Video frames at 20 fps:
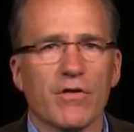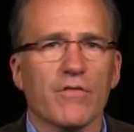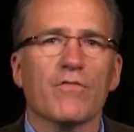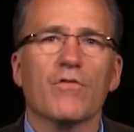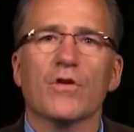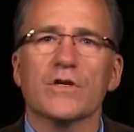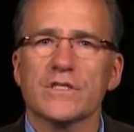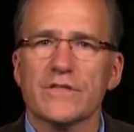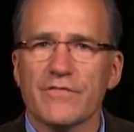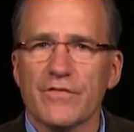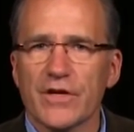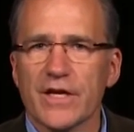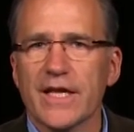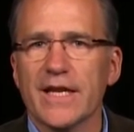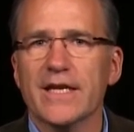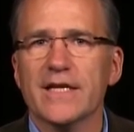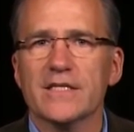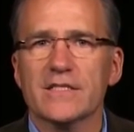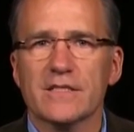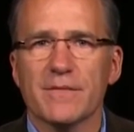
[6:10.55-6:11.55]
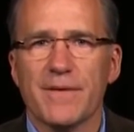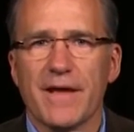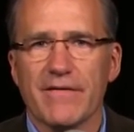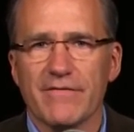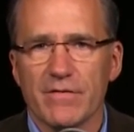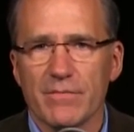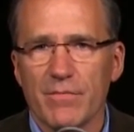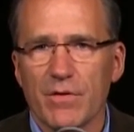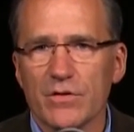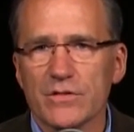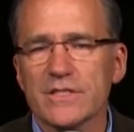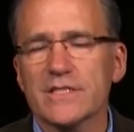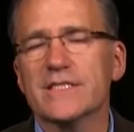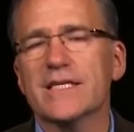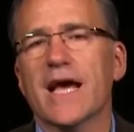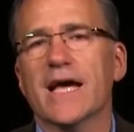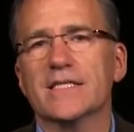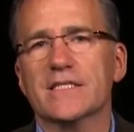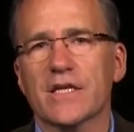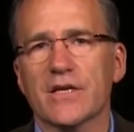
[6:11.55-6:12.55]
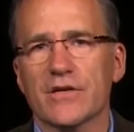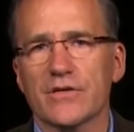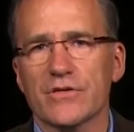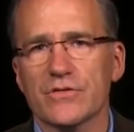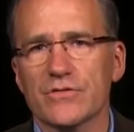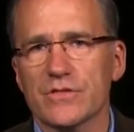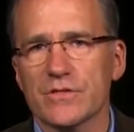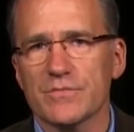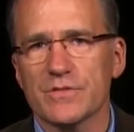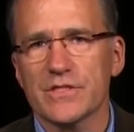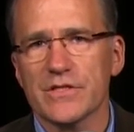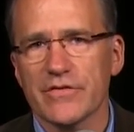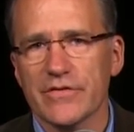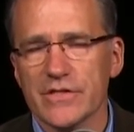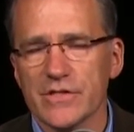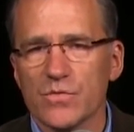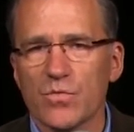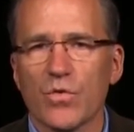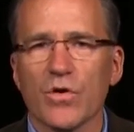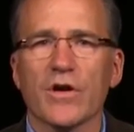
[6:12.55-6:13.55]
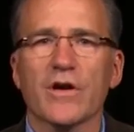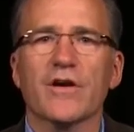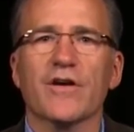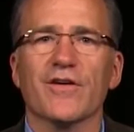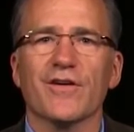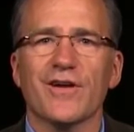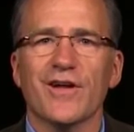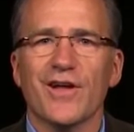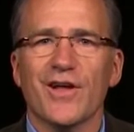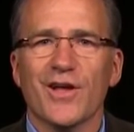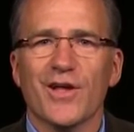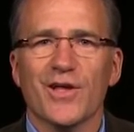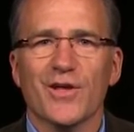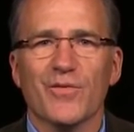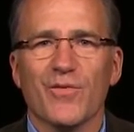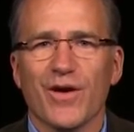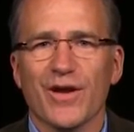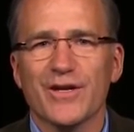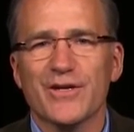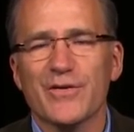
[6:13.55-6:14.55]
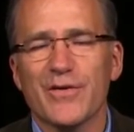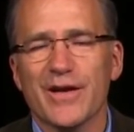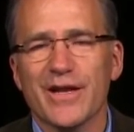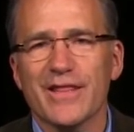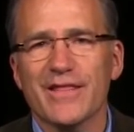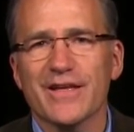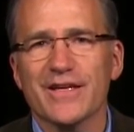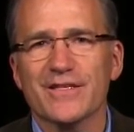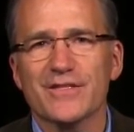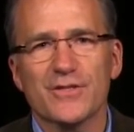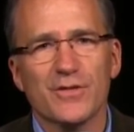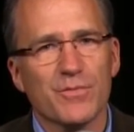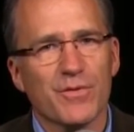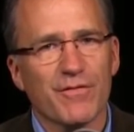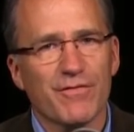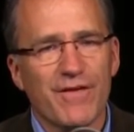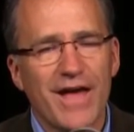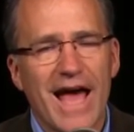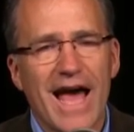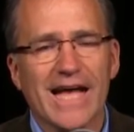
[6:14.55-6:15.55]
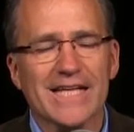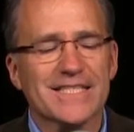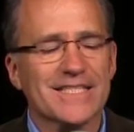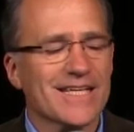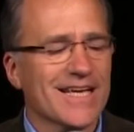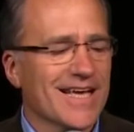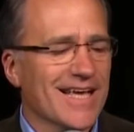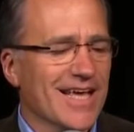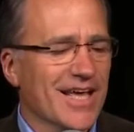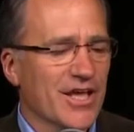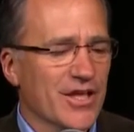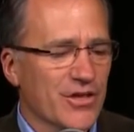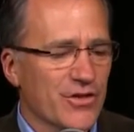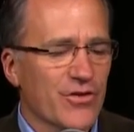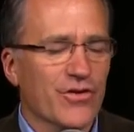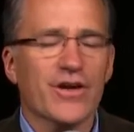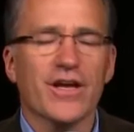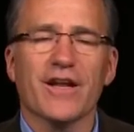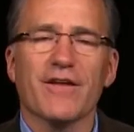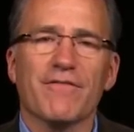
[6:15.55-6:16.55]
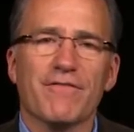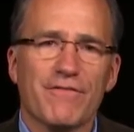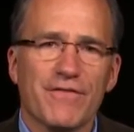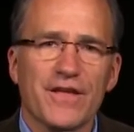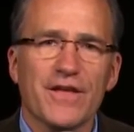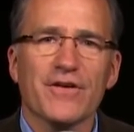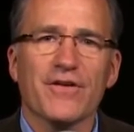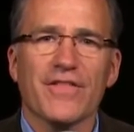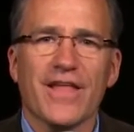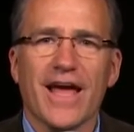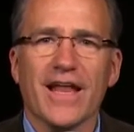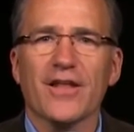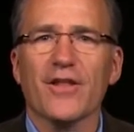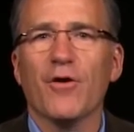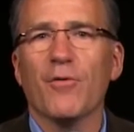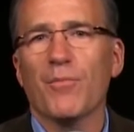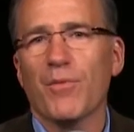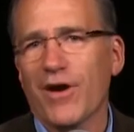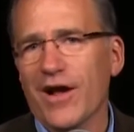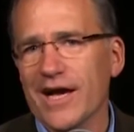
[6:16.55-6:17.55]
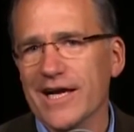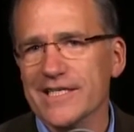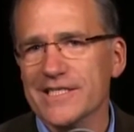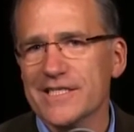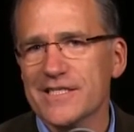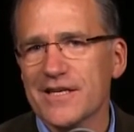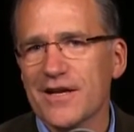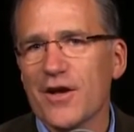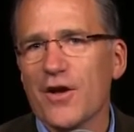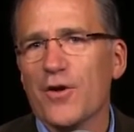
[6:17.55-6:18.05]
Of course, if you get into some heavy multitasking or do some serious work, or you want to do anything super fast, you're going to feel that low price.